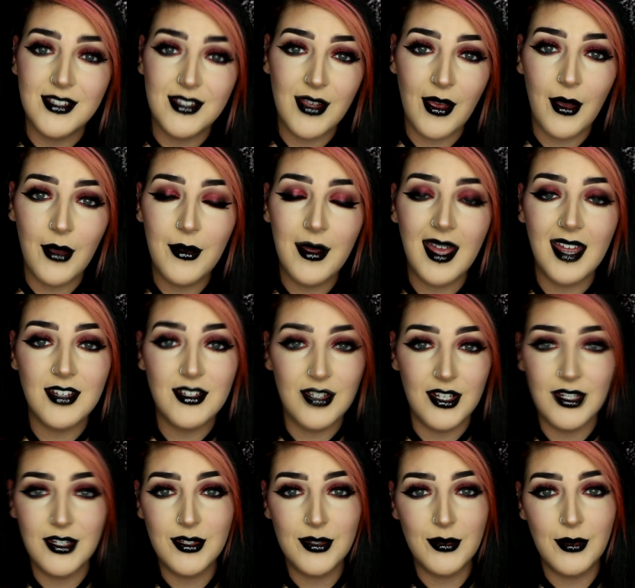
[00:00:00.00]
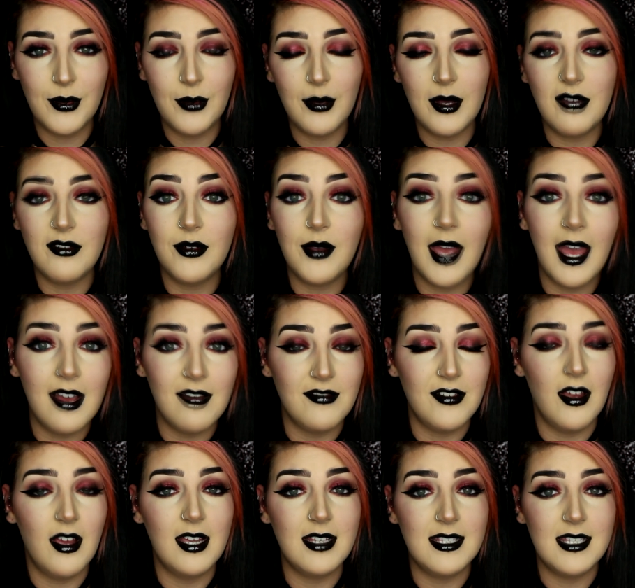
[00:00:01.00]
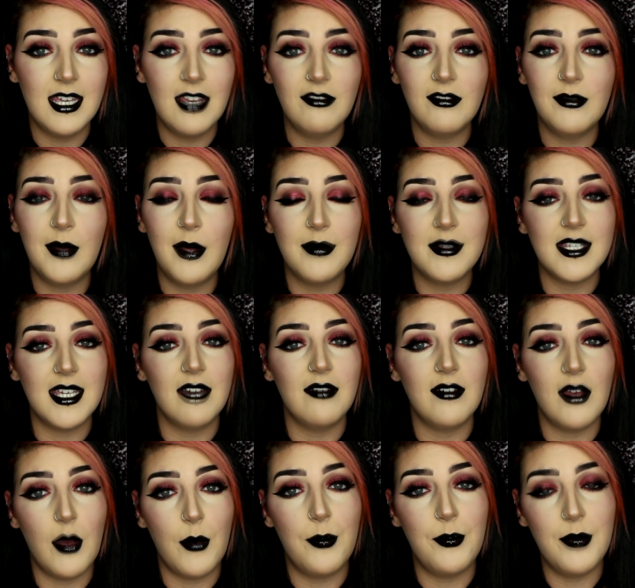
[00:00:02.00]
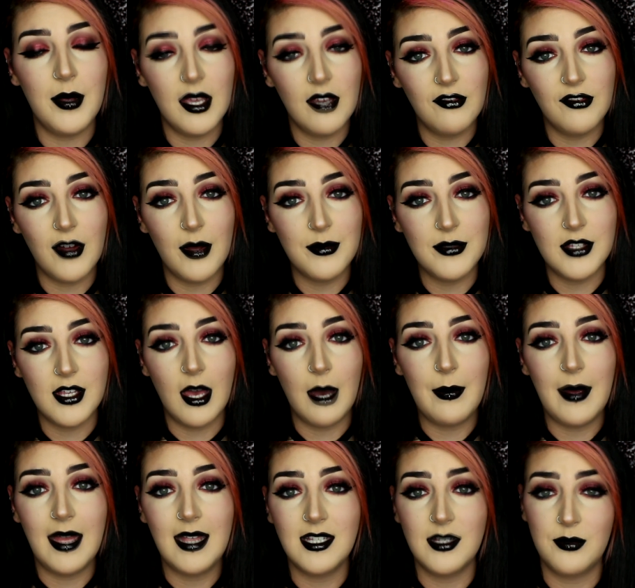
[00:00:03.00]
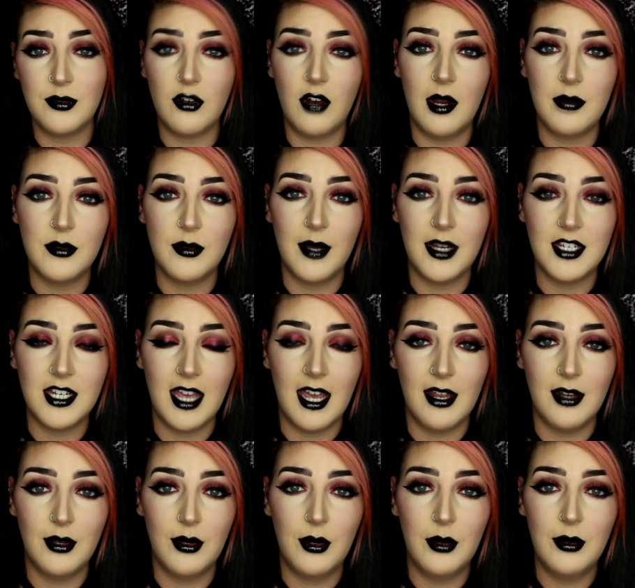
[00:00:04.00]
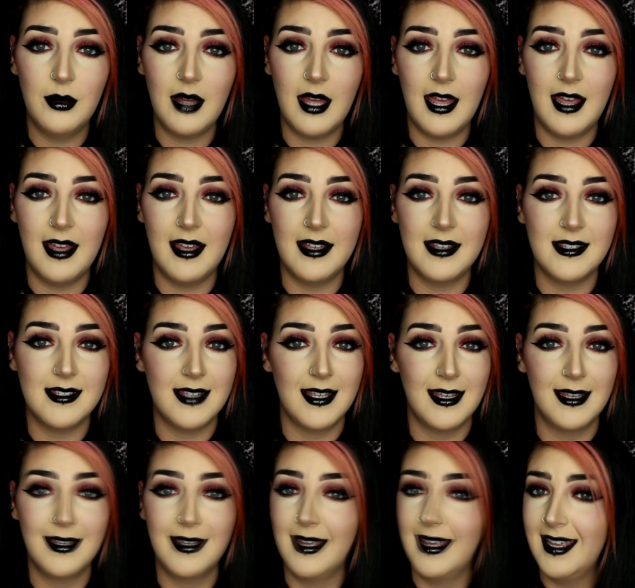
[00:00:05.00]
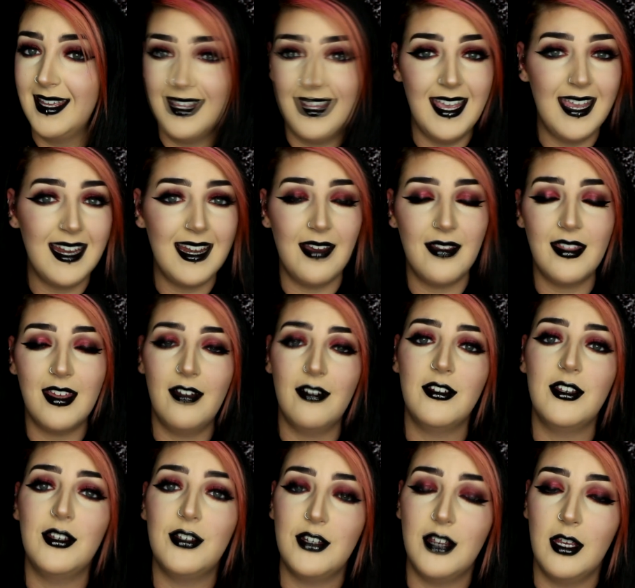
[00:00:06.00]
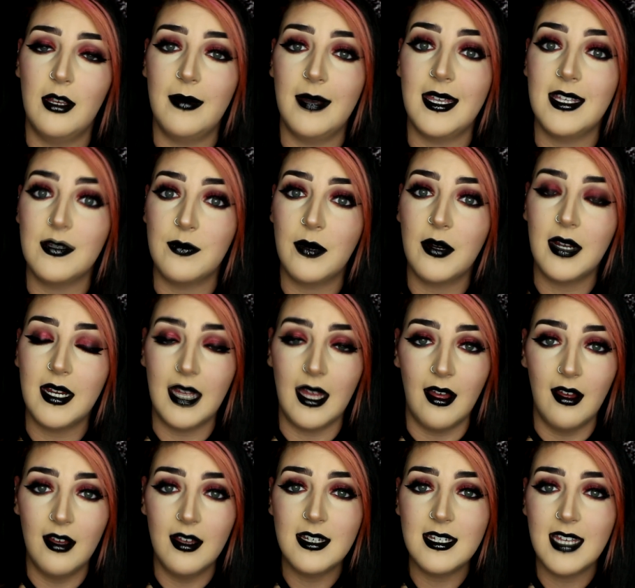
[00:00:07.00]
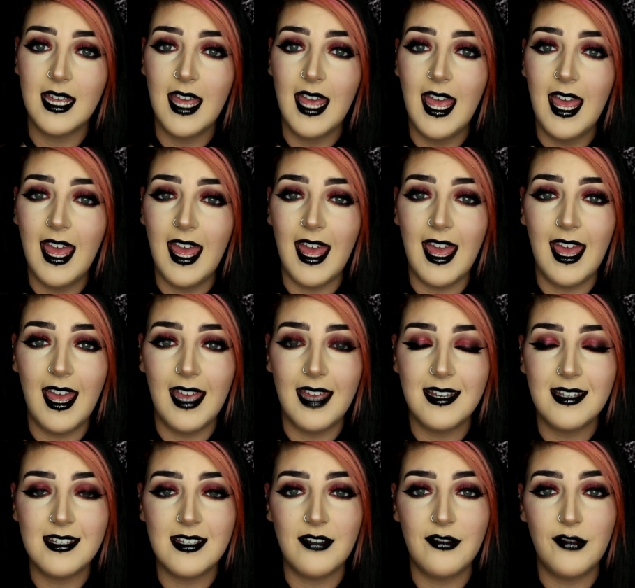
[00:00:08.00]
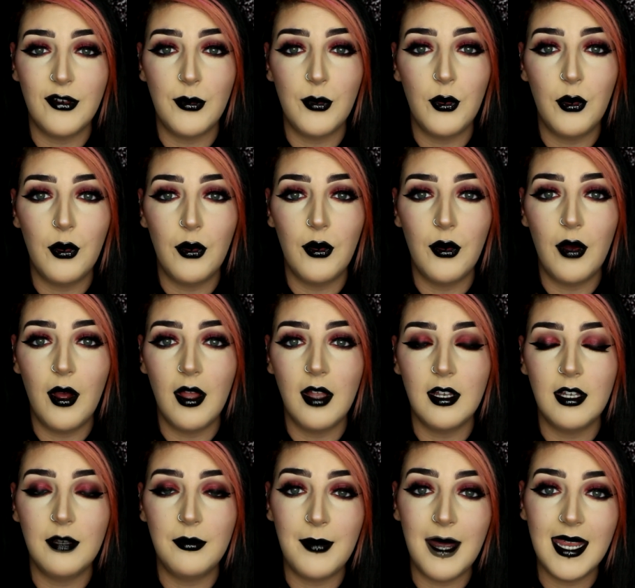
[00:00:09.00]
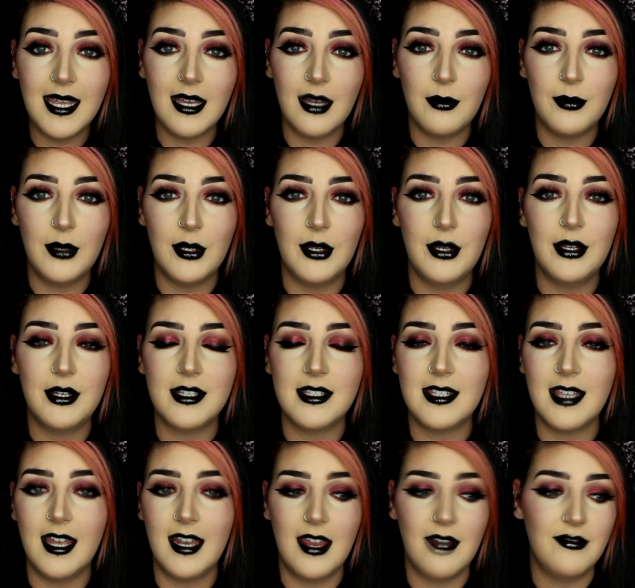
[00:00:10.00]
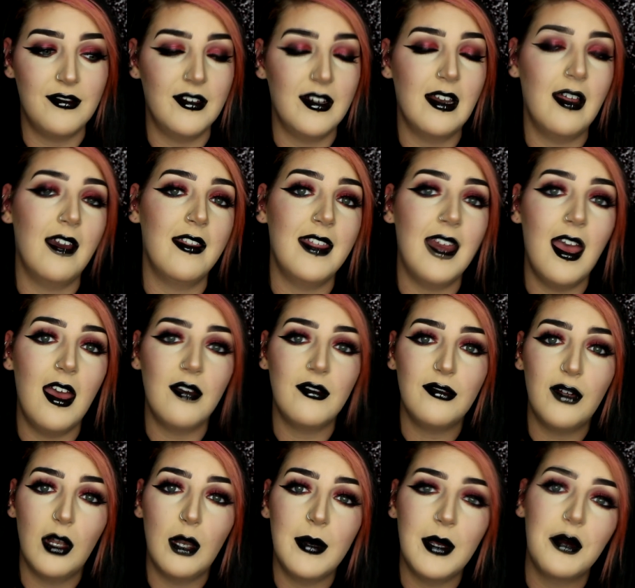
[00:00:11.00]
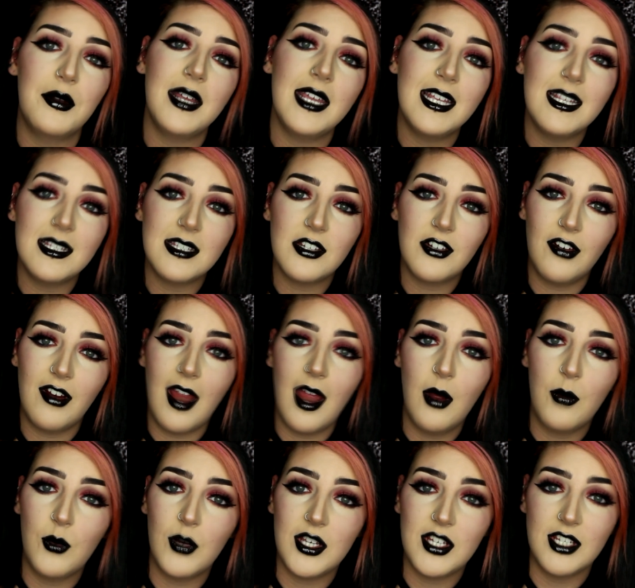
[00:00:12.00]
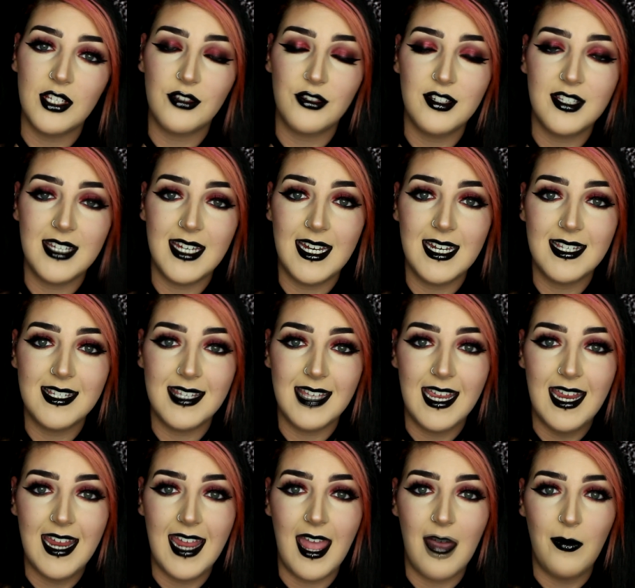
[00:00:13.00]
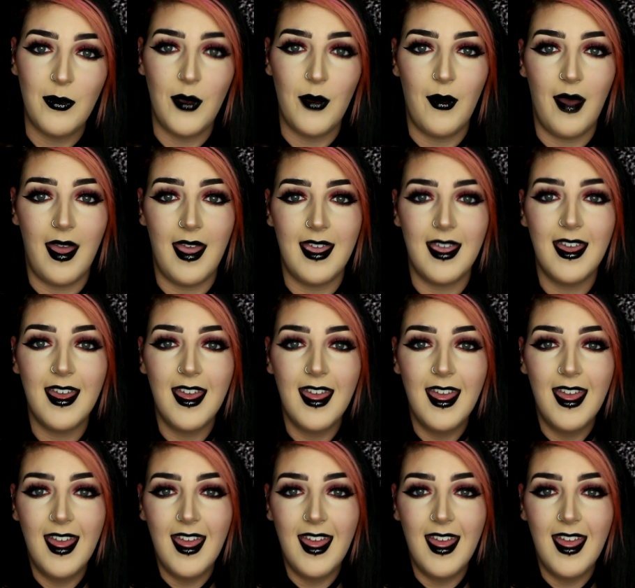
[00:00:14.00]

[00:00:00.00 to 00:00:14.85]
So as usual, if you have liked it, remember to give it a big thumbs up and subscribe to my channel, as getting out there on YouTube is pretty hard. And for more makeup looks and everything like that, follow me on Instagram, which is ChristinaCMUA.